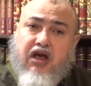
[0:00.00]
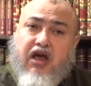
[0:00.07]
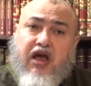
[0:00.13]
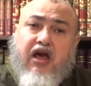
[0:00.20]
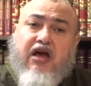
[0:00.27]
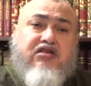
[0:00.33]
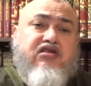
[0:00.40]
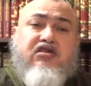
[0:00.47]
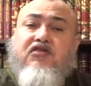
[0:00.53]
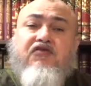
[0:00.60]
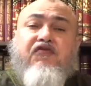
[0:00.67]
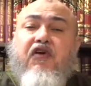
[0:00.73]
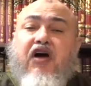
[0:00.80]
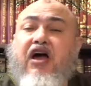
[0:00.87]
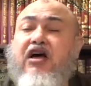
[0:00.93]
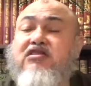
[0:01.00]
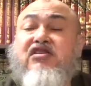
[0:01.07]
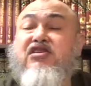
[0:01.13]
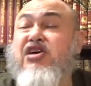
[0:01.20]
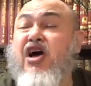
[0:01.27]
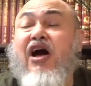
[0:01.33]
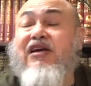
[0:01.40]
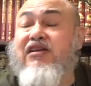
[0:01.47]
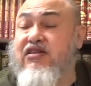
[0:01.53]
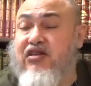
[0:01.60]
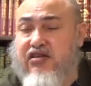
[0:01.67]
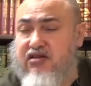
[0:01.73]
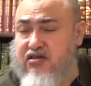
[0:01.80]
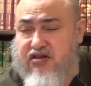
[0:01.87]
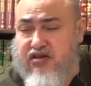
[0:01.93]
as
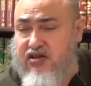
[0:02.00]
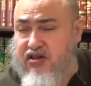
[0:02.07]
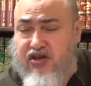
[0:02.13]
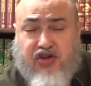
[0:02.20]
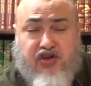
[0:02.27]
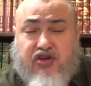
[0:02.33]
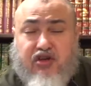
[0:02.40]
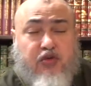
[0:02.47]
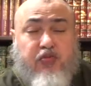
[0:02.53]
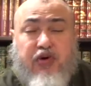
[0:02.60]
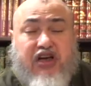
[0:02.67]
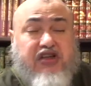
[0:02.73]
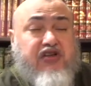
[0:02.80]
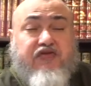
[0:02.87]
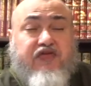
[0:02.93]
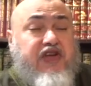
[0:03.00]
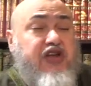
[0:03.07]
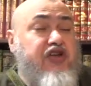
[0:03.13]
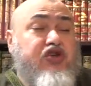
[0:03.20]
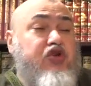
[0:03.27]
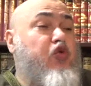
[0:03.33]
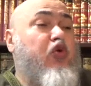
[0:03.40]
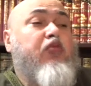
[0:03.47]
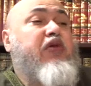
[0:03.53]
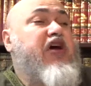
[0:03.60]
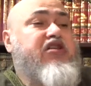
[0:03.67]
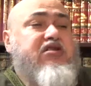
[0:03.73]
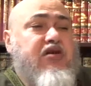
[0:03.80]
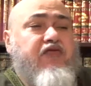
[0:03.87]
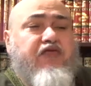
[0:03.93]
guided, either by divinity or by
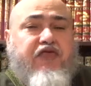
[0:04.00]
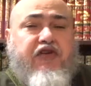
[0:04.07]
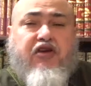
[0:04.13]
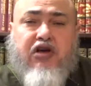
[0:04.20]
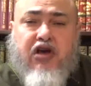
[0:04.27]
something,